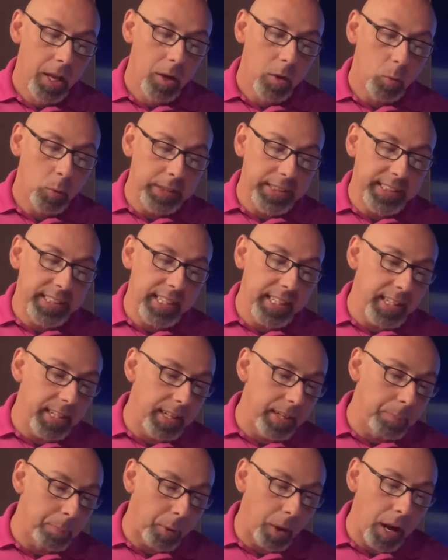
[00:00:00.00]
We see
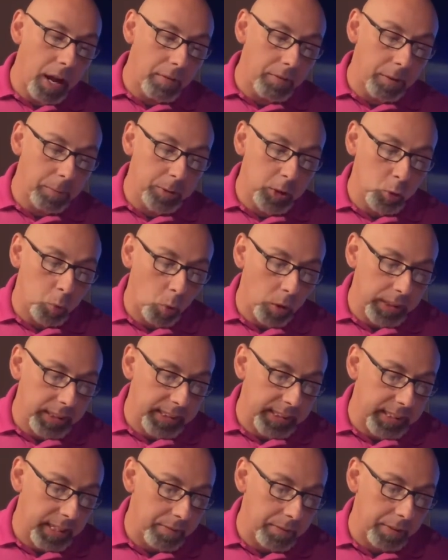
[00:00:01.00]
in Proverbs
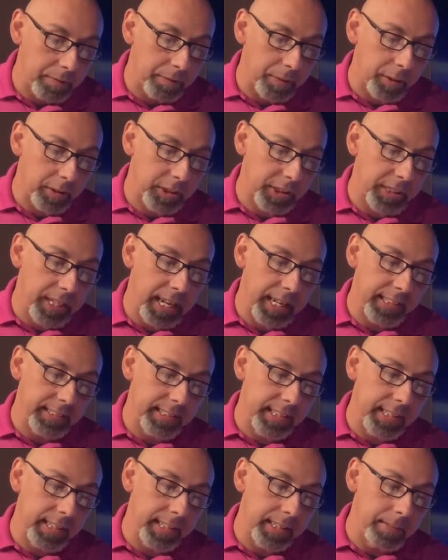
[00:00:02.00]
27, verse
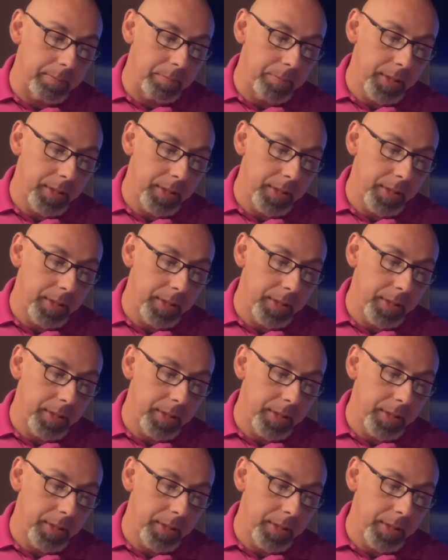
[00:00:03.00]
19,